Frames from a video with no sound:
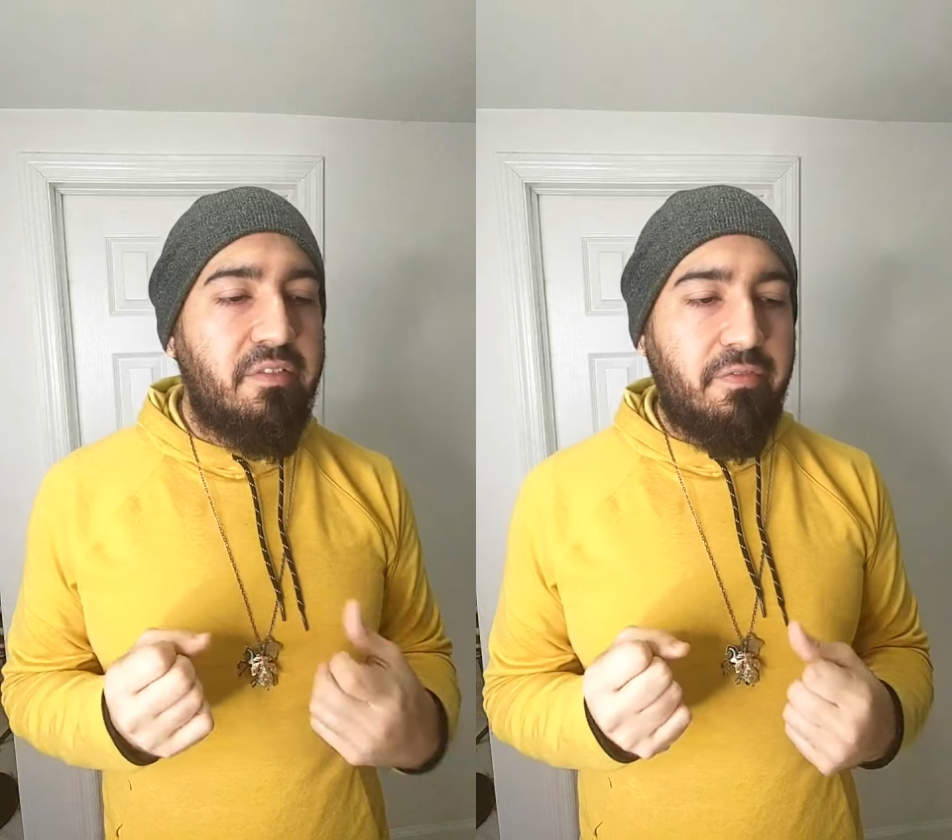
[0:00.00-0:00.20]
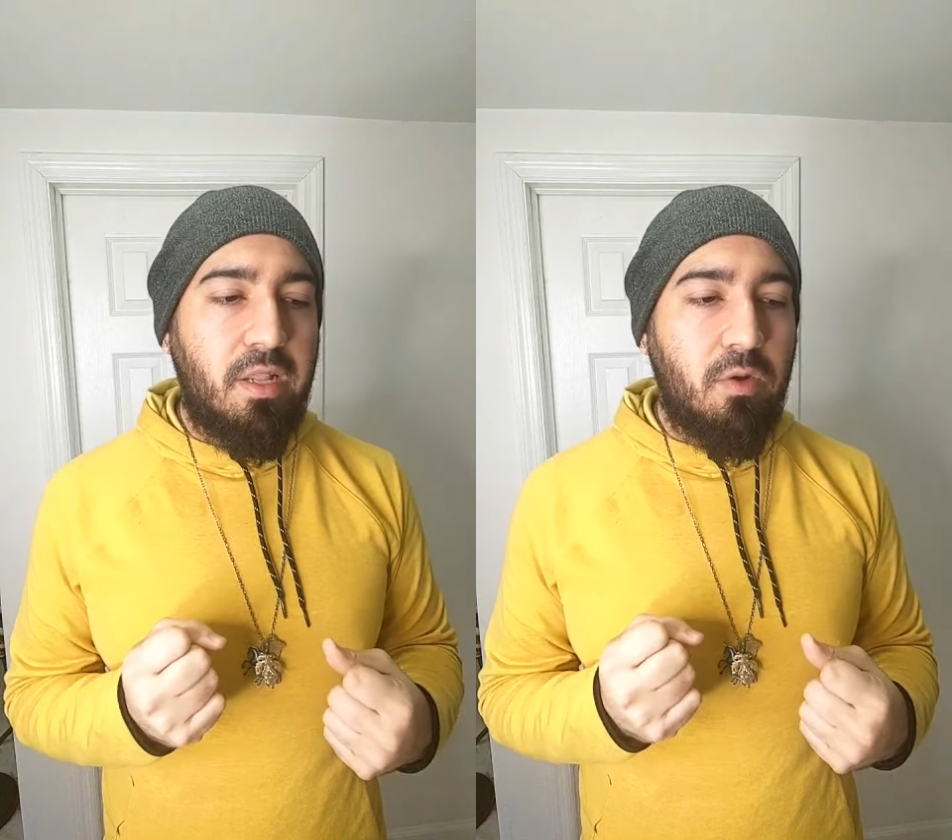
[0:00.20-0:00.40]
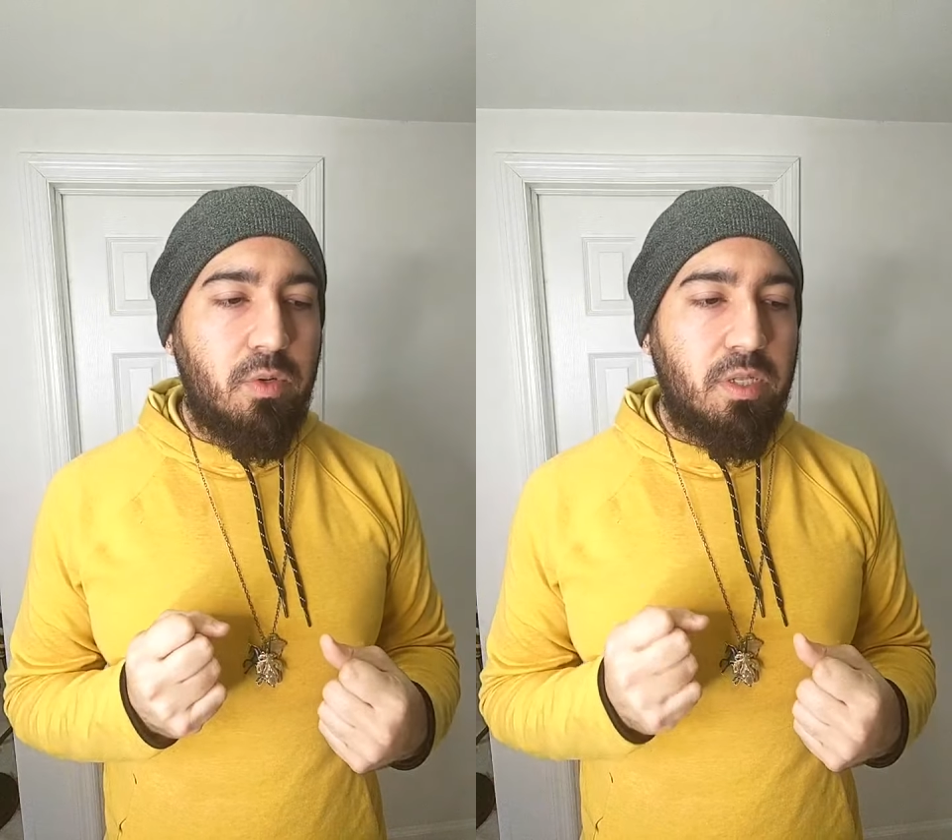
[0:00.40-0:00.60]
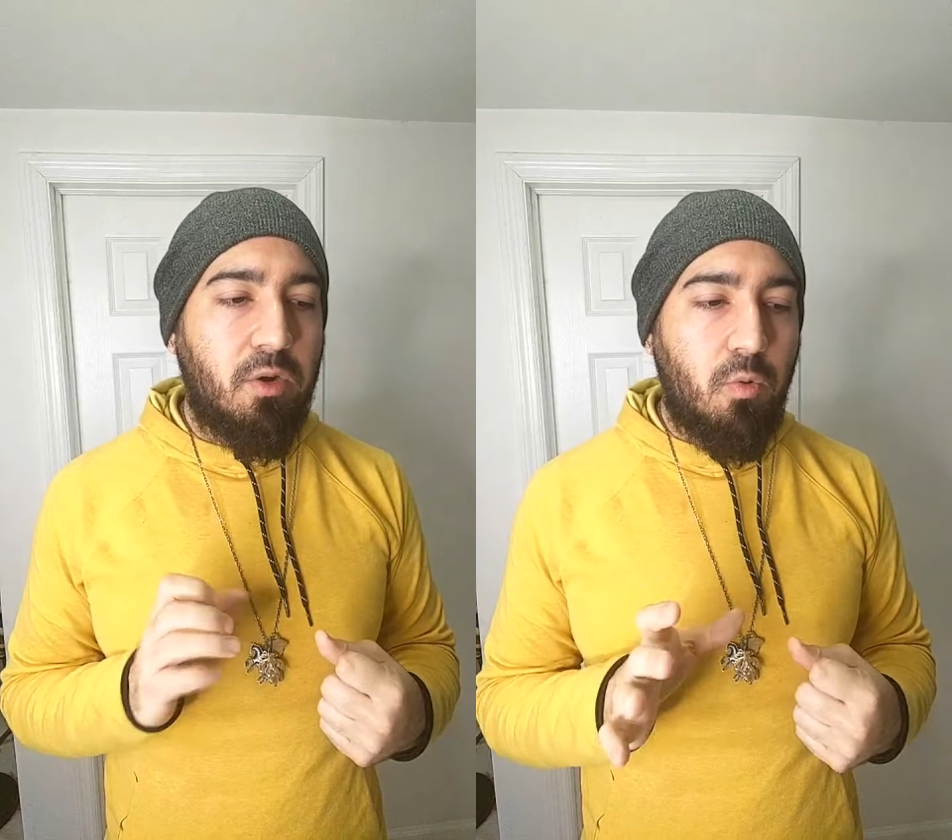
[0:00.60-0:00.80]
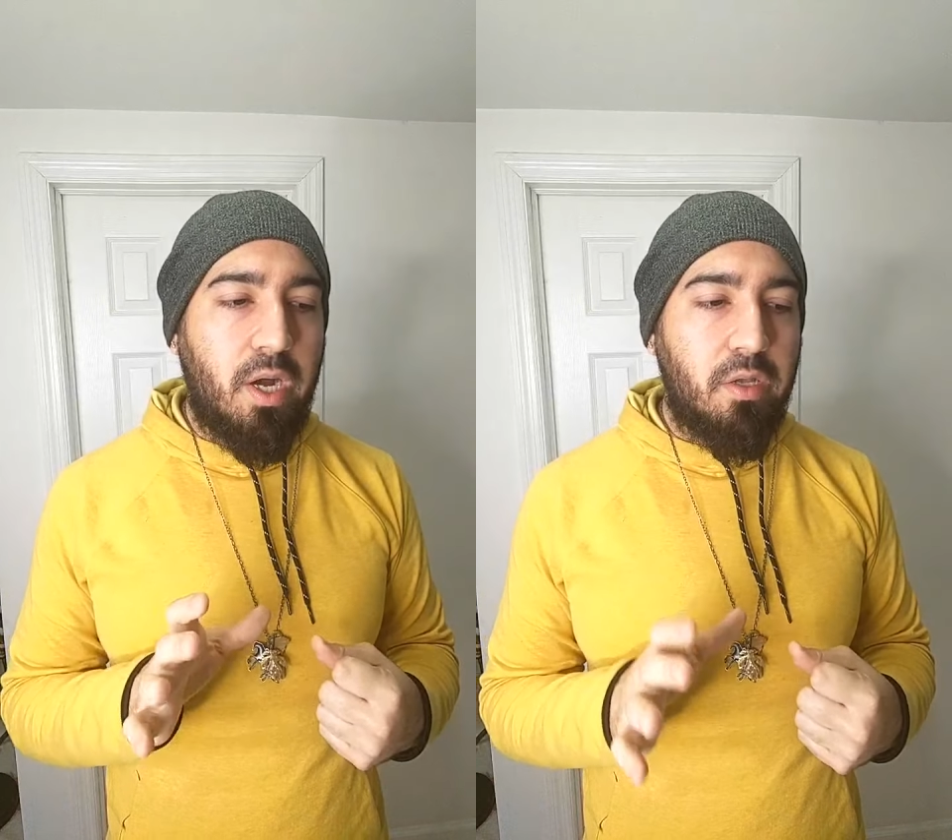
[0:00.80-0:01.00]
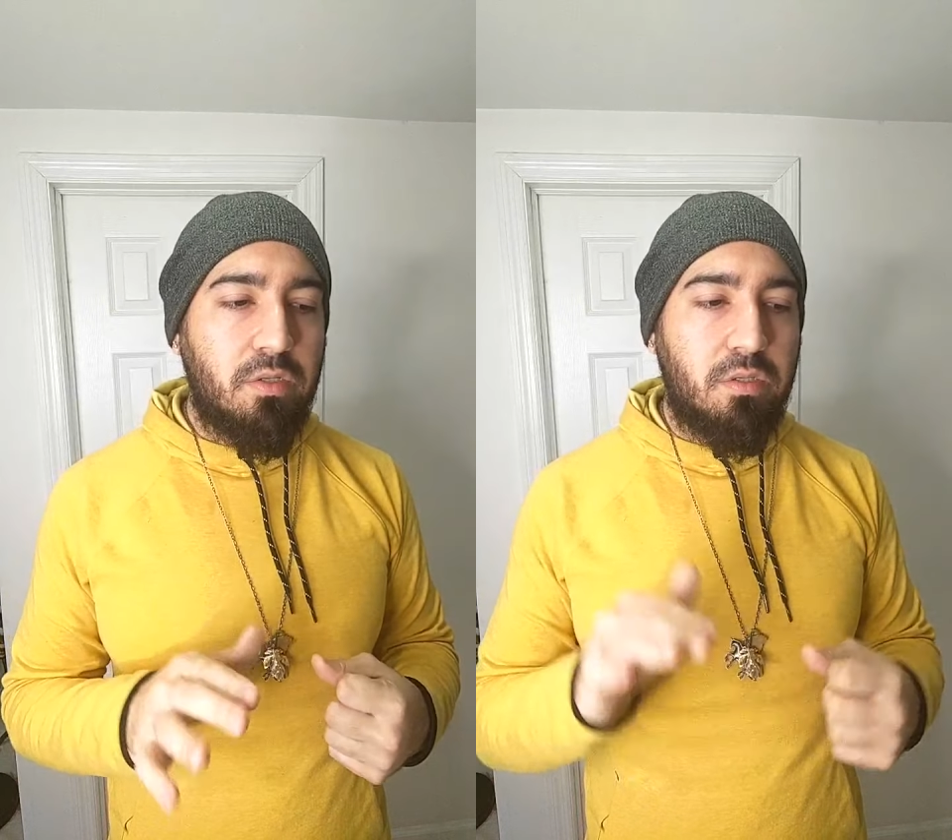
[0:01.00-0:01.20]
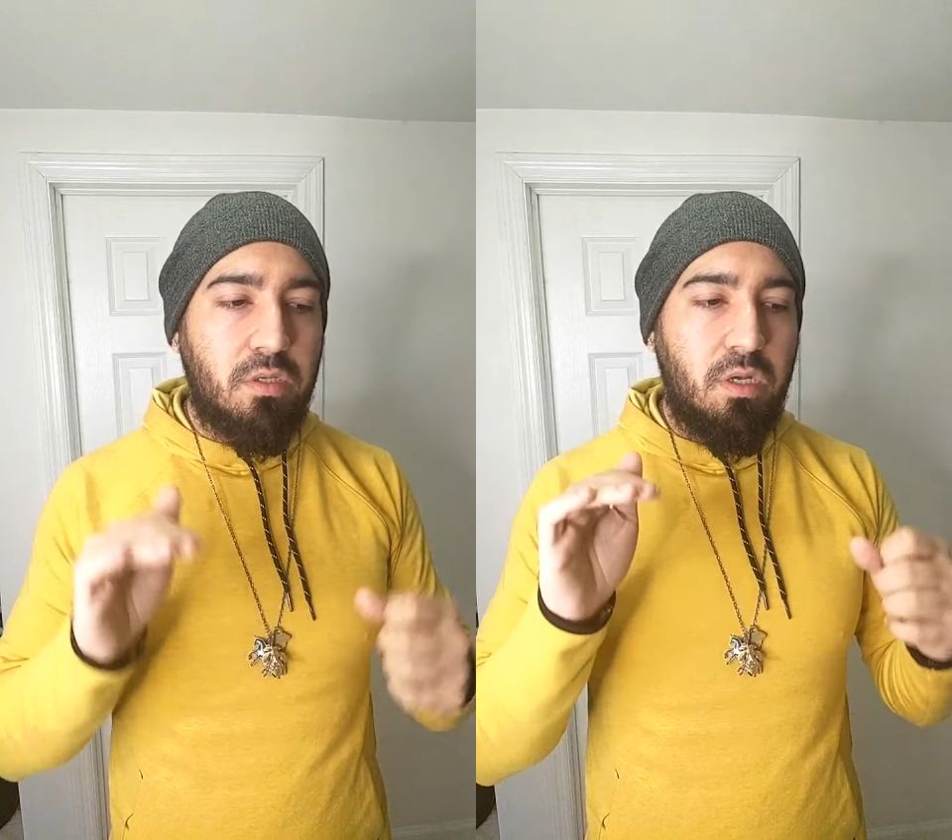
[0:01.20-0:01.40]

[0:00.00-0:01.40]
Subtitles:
feeling with Aquarius,